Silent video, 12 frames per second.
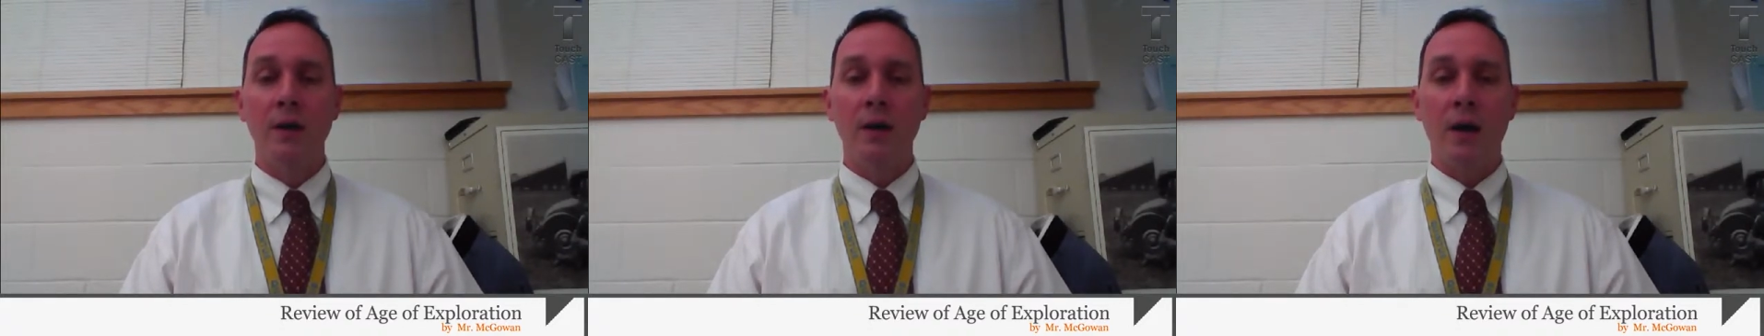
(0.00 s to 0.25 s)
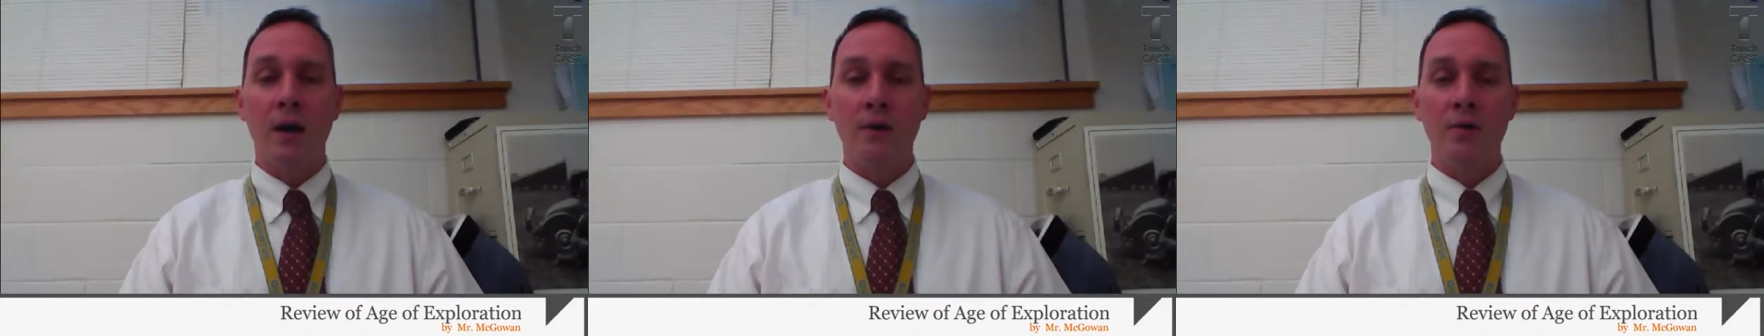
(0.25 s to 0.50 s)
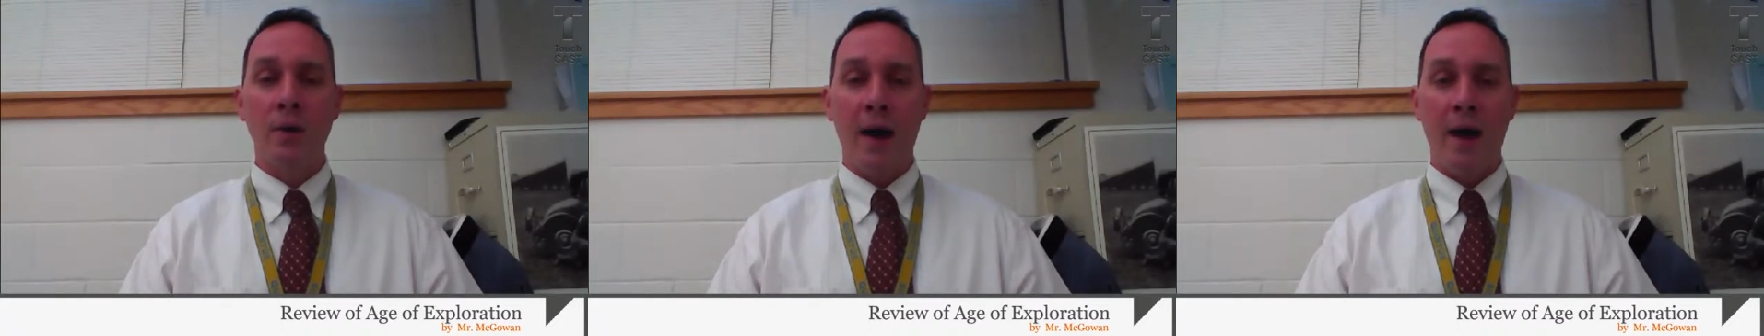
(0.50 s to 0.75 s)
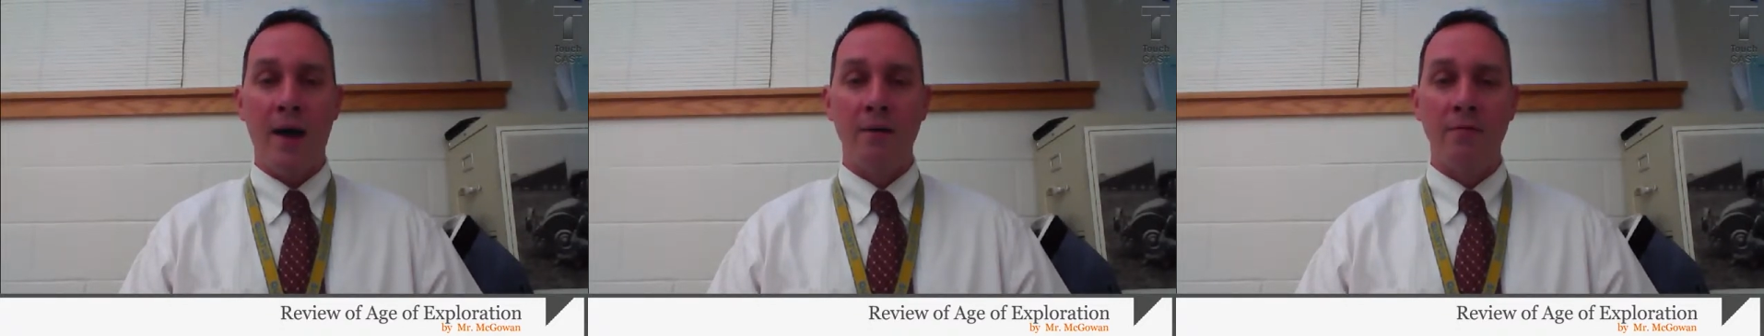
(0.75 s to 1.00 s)
Uh, you
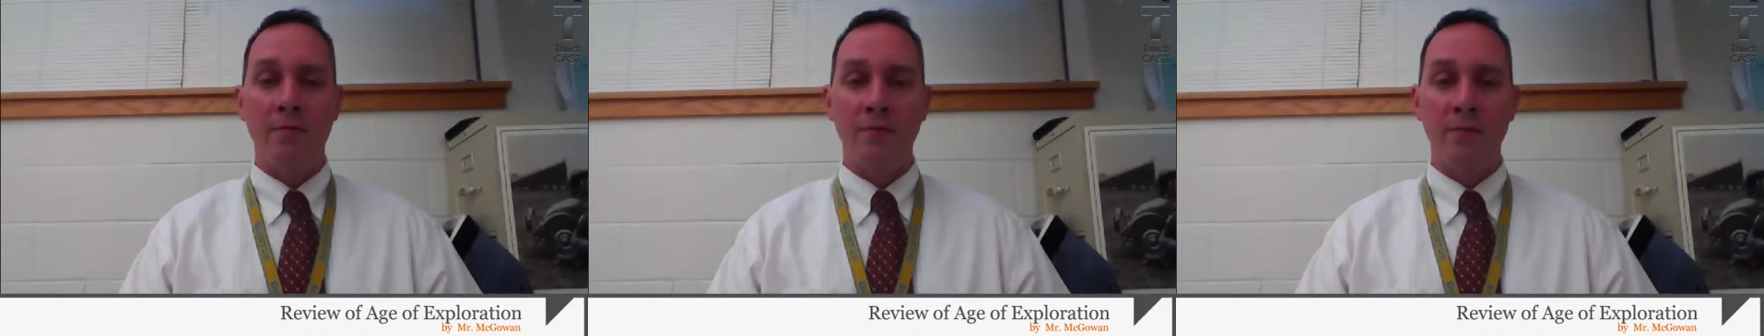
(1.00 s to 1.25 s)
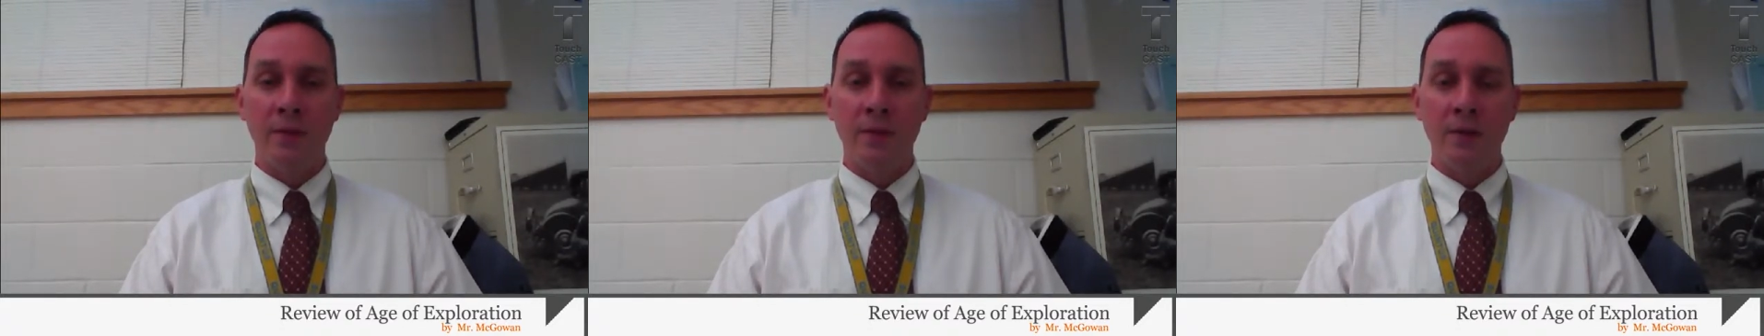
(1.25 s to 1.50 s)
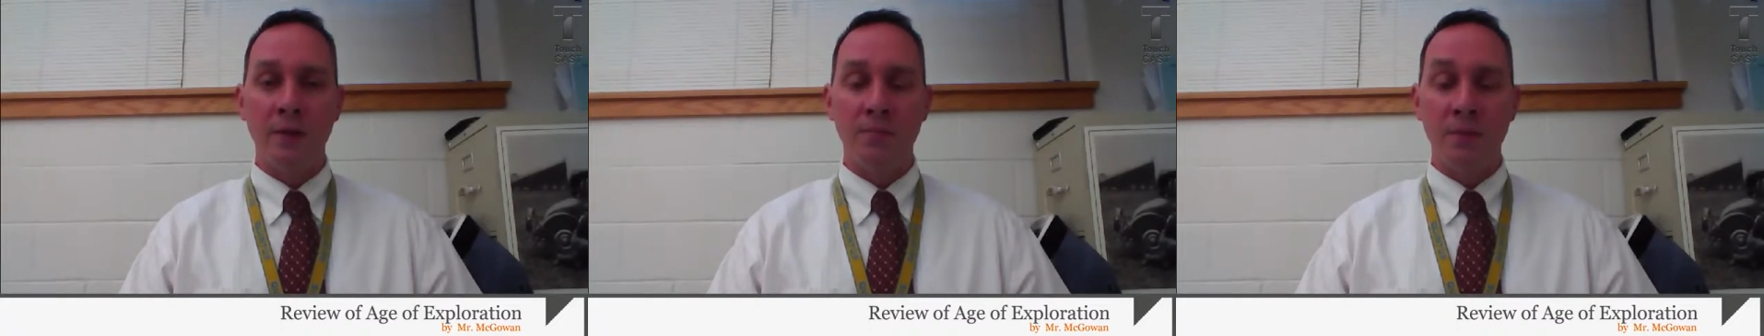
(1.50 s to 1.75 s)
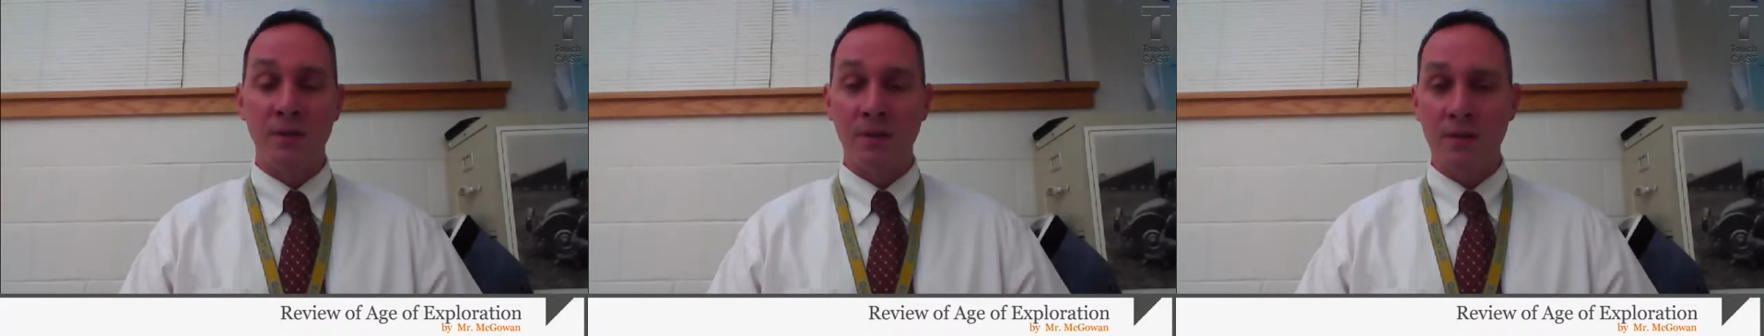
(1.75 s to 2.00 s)
have the
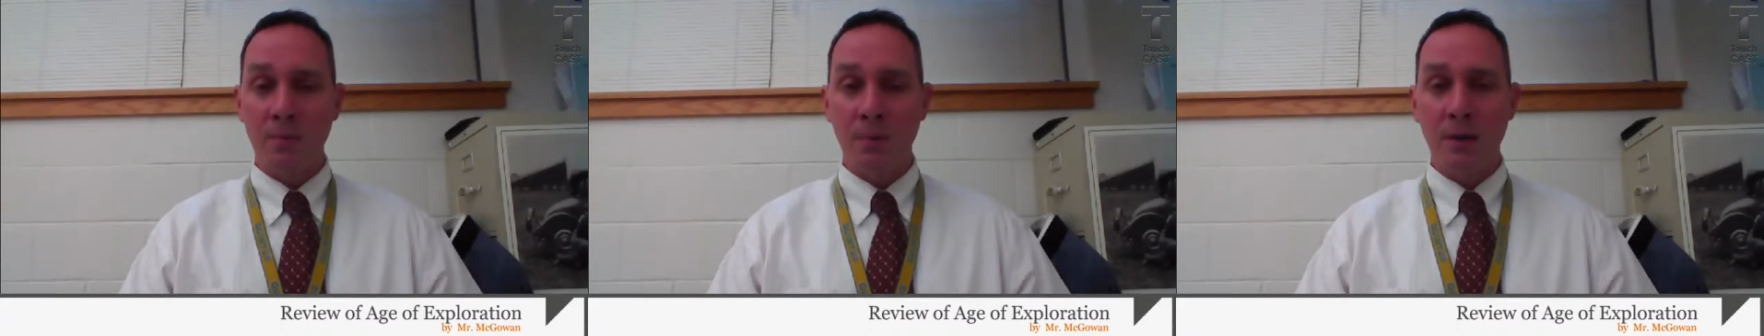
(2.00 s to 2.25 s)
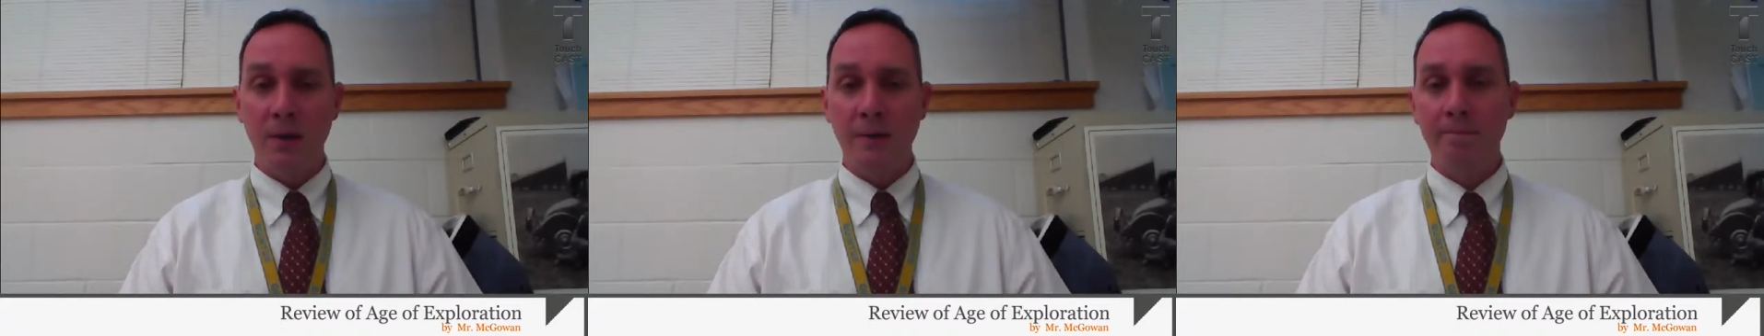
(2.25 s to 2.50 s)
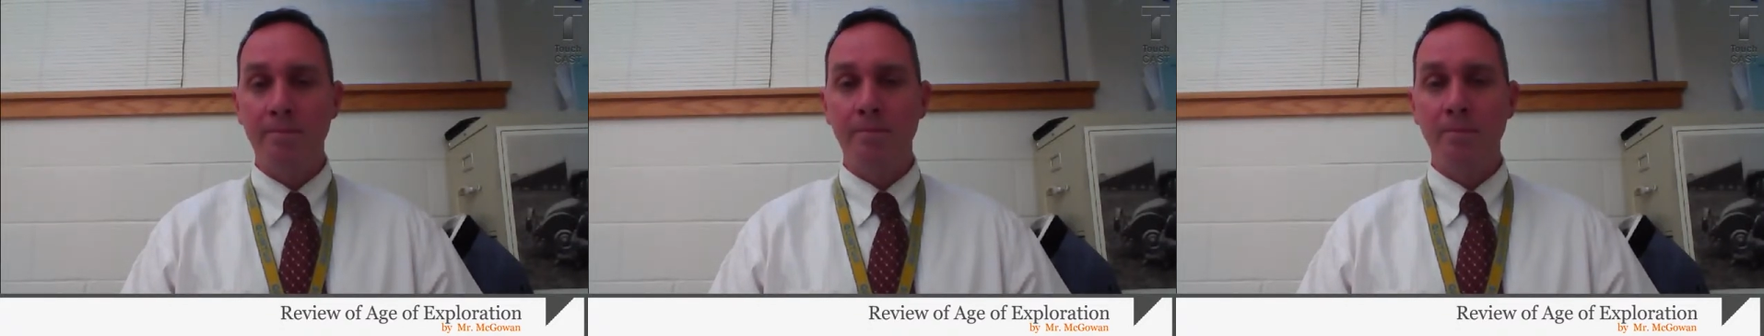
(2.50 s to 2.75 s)
Mississippian